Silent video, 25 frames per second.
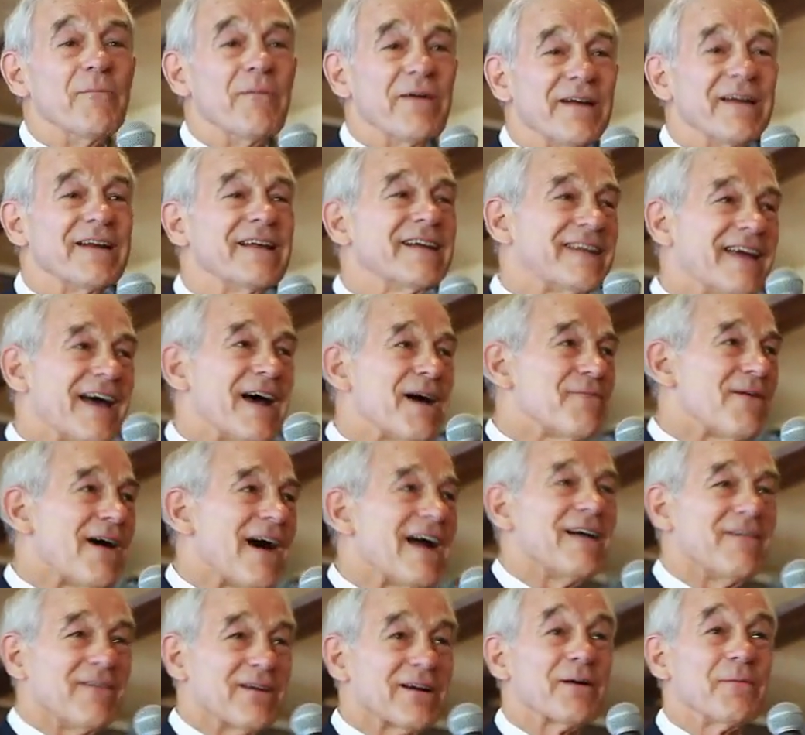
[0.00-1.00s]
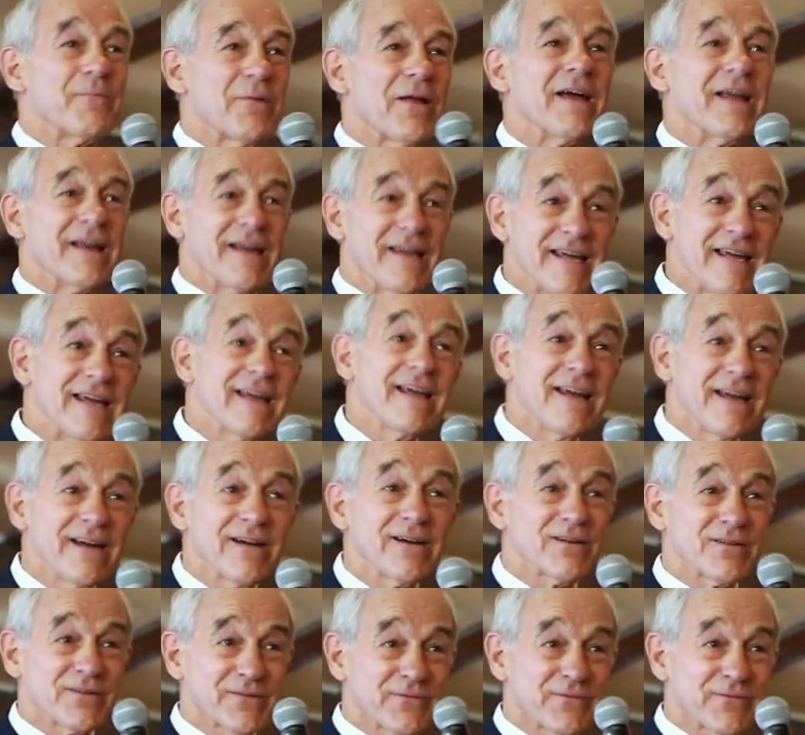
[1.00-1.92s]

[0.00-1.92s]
Anytime I have a complaint, he hears